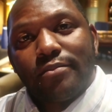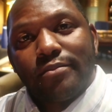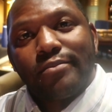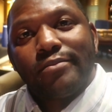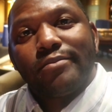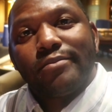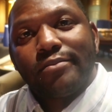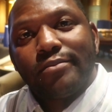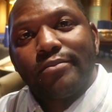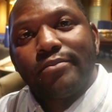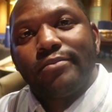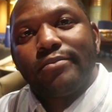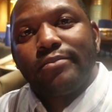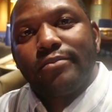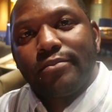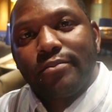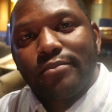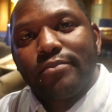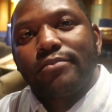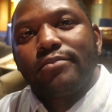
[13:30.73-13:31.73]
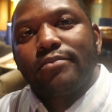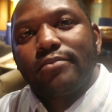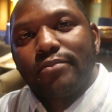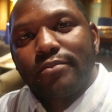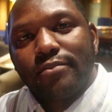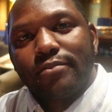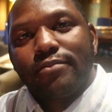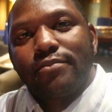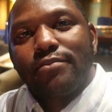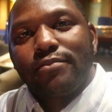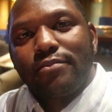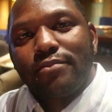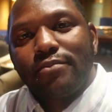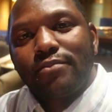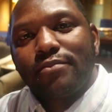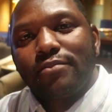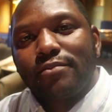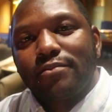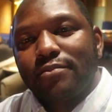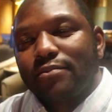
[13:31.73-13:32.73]

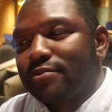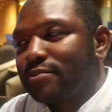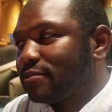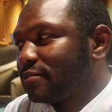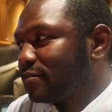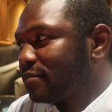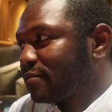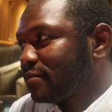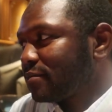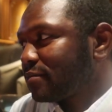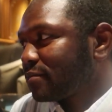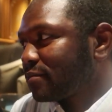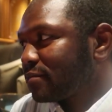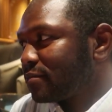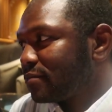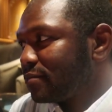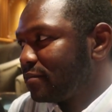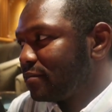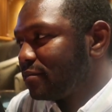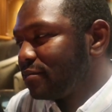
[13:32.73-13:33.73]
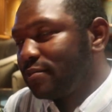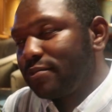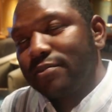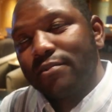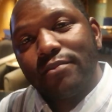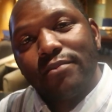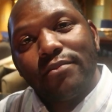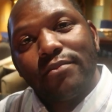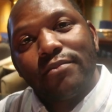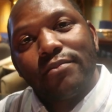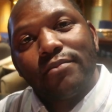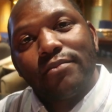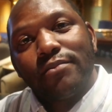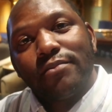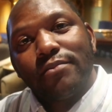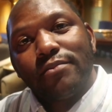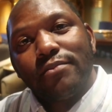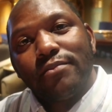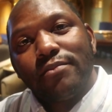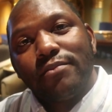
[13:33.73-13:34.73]

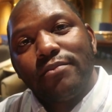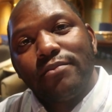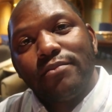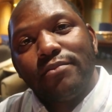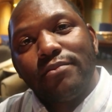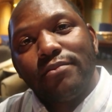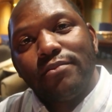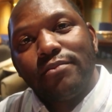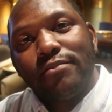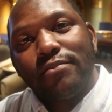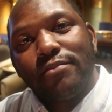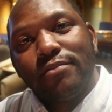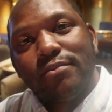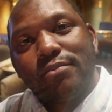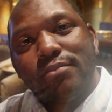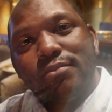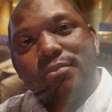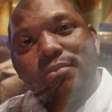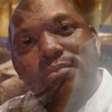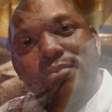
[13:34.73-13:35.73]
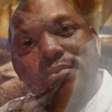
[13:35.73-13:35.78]
(silent)